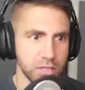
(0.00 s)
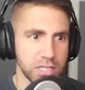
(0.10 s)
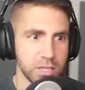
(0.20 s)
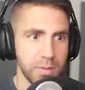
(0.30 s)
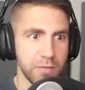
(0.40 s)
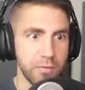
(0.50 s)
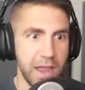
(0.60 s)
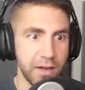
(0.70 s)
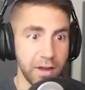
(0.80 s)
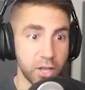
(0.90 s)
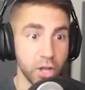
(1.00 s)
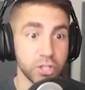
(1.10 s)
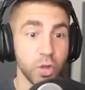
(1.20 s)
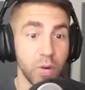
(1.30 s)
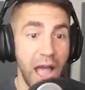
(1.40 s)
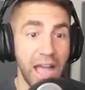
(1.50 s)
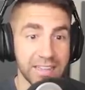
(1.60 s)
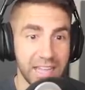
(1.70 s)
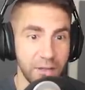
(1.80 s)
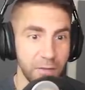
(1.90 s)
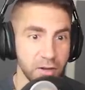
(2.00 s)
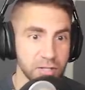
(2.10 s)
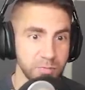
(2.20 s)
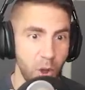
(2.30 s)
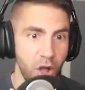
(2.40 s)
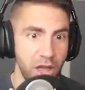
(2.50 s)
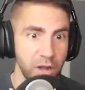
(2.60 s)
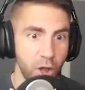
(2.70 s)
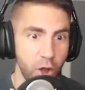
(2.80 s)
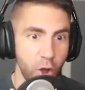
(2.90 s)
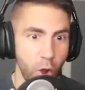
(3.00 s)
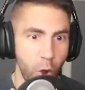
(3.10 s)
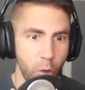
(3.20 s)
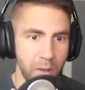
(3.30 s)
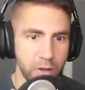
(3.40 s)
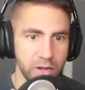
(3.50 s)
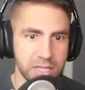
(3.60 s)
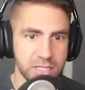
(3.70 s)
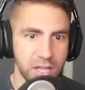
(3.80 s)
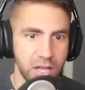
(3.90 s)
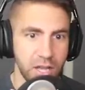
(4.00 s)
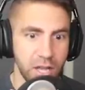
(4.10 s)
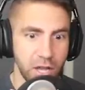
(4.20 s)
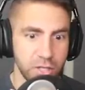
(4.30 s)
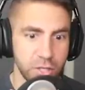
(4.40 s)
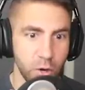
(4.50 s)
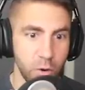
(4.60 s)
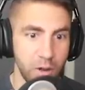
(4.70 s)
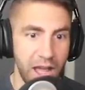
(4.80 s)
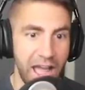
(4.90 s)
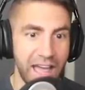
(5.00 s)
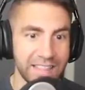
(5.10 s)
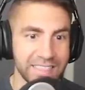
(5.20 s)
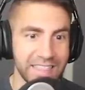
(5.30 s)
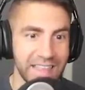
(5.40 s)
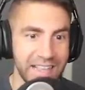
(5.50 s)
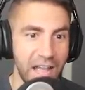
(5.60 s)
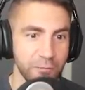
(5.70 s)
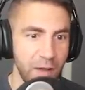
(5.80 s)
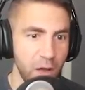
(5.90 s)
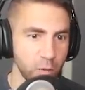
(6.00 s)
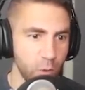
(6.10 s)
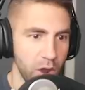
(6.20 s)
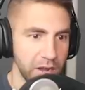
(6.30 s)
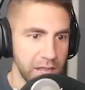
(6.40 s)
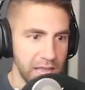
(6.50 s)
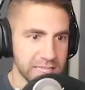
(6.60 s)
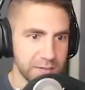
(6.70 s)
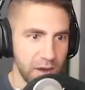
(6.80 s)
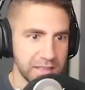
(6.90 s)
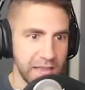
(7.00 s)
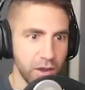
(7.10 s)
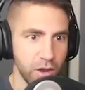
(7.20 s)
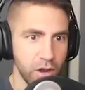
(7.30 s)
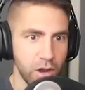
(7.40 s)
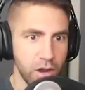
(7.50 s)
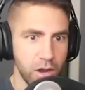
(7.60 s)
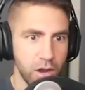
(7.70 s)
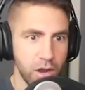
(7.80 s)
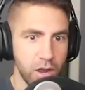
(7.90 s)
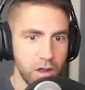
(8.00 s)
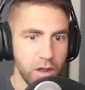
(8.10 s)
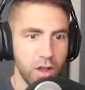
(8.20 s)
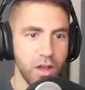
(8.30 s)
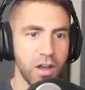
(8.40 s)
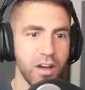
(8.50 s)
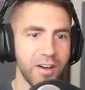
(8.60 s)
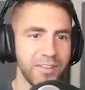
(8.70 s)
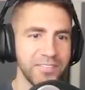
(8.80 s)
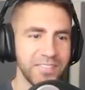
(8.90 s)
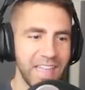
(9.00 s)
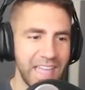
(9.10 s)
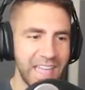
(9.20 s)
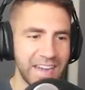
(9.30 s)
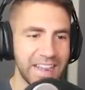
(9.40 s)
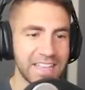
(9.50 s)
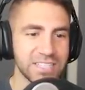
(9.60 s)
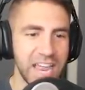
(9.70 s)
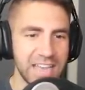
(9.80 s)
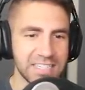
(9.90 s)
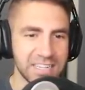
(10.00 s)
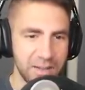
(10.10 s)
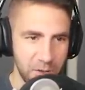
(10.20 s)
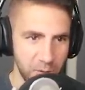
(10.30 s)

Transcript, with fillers: This could be very good. Dude, I think I found a spawn. Oh my goodness. Dude, I think I found one. Is he right there? Oh man, they changed it up.